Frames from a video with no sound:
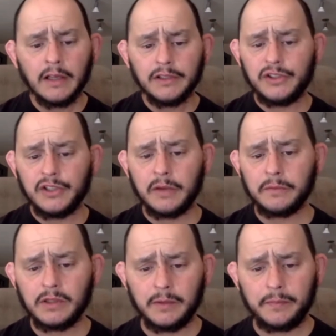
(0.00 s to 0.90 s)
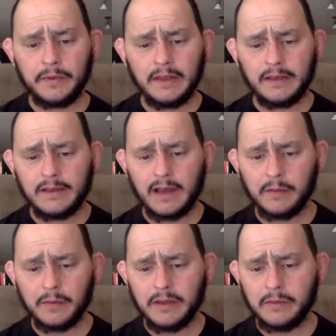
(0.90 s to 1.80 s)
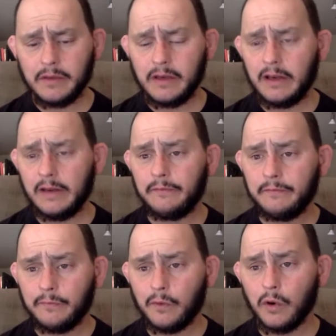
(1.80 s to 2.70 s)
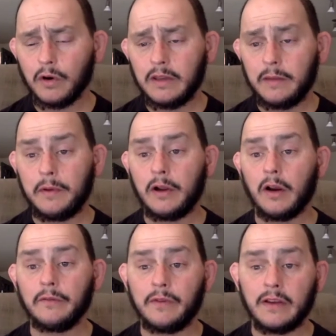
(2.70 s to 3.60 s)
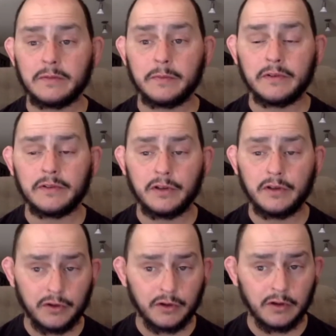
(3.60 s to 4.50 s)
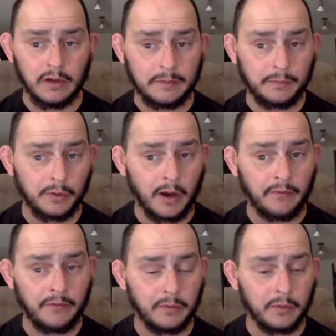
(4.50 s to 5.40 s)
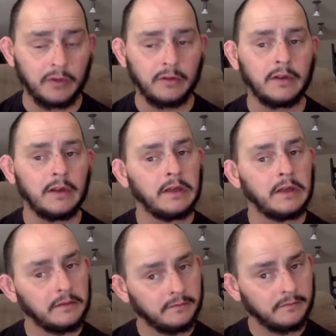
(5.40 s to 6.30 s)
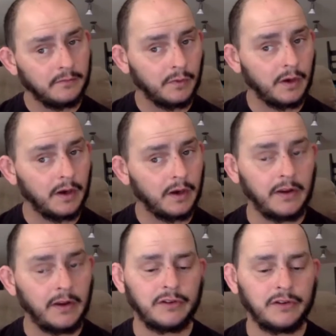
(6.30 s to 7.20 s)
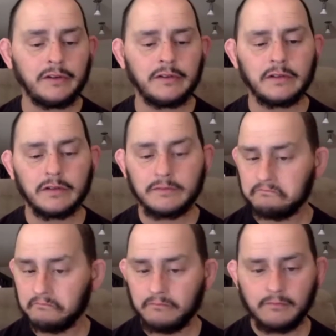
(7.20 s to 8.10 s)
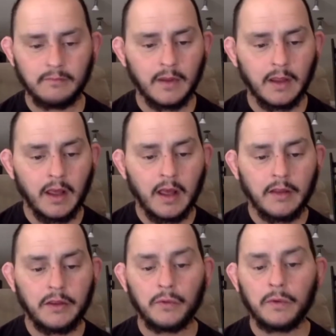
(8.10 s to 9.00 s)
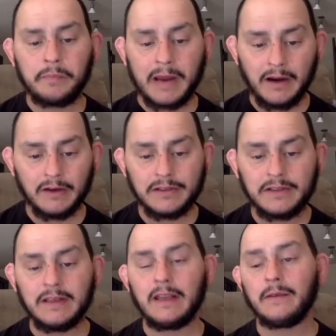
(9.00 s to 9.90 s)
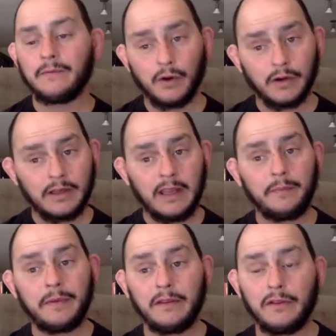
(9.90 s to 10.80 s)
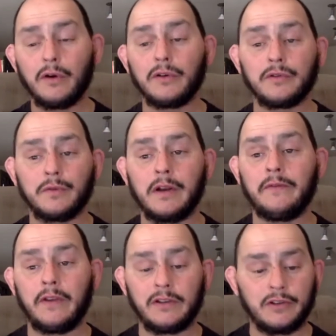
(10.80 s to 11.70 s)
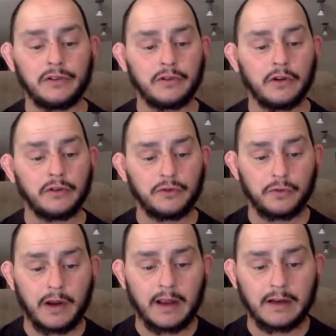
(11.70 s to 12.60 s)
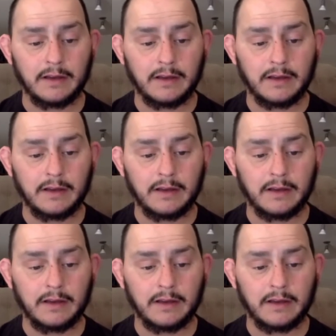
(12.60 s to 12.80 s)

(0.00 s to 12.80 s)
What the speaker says: Jim Clip and the Endowment Committee for keeping our investments secure and profitable. Renovations. The repairs team for keeping those renovations on track.